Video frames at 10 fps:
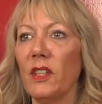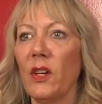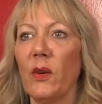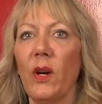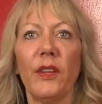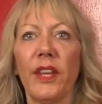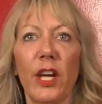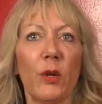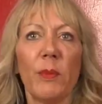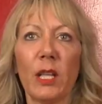all the
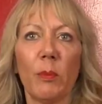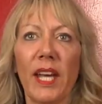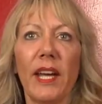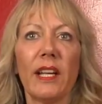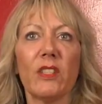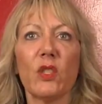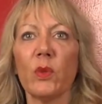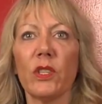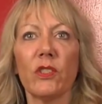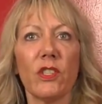hair metal bands
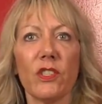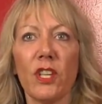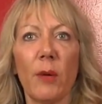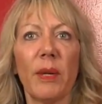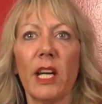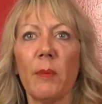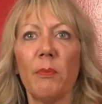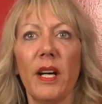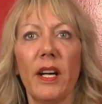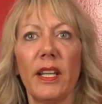were just coming up
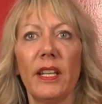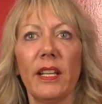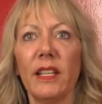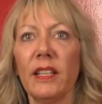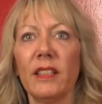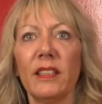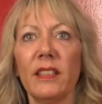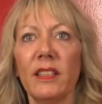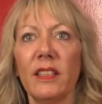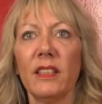on
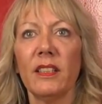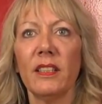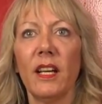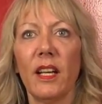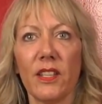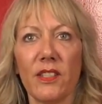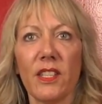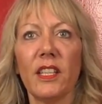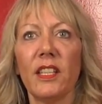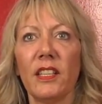the
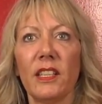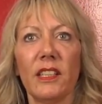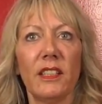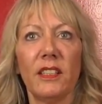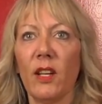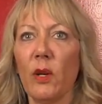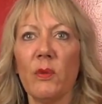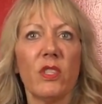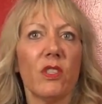scene, and it was